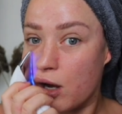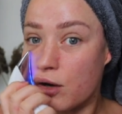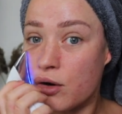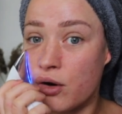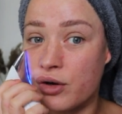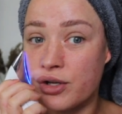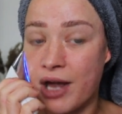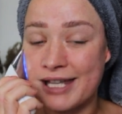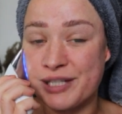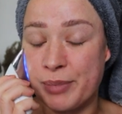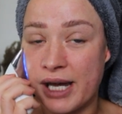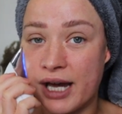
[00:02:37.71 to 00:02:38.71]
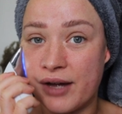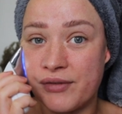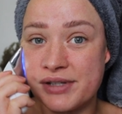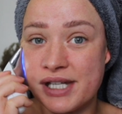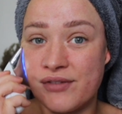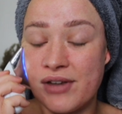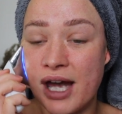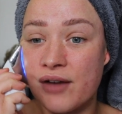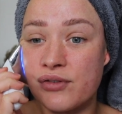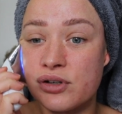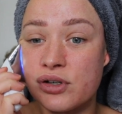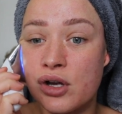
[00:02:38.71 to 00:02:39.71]
got your SPFs, if you
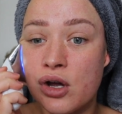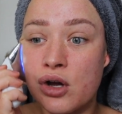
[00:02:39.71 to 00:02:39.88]
haven't